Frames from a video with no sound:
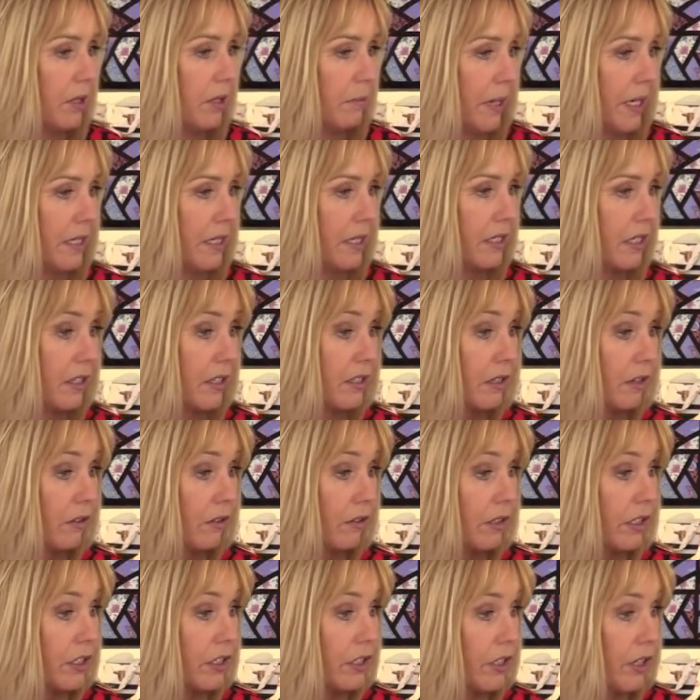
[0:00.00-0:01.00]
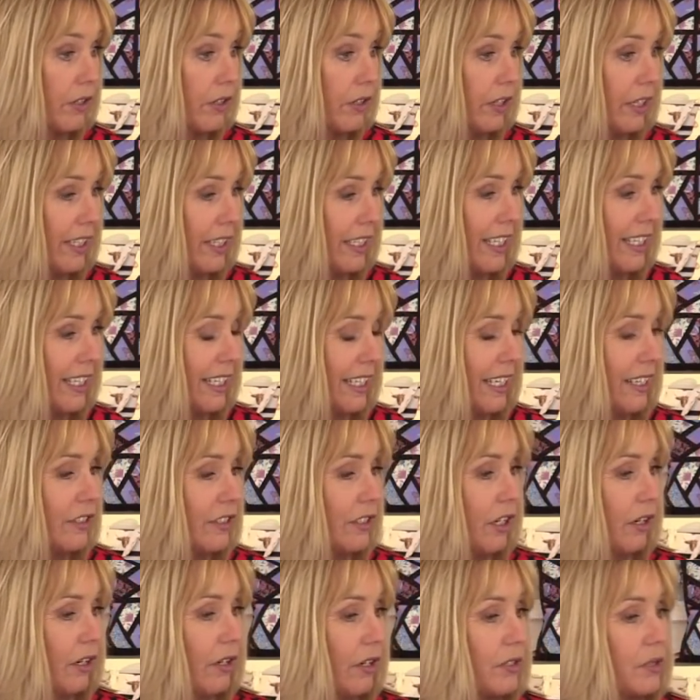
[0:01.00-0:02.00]
wore their petticoats longer to show that the
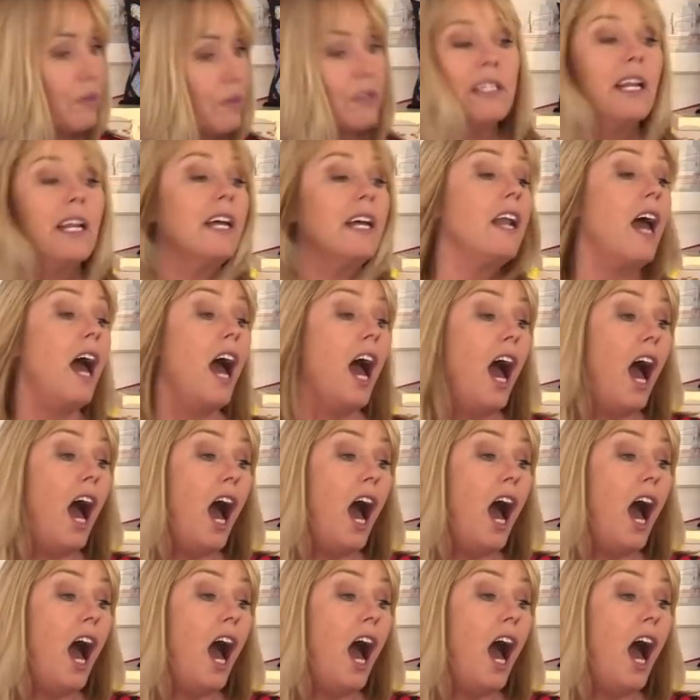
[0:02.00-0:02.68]
King Charles was dead.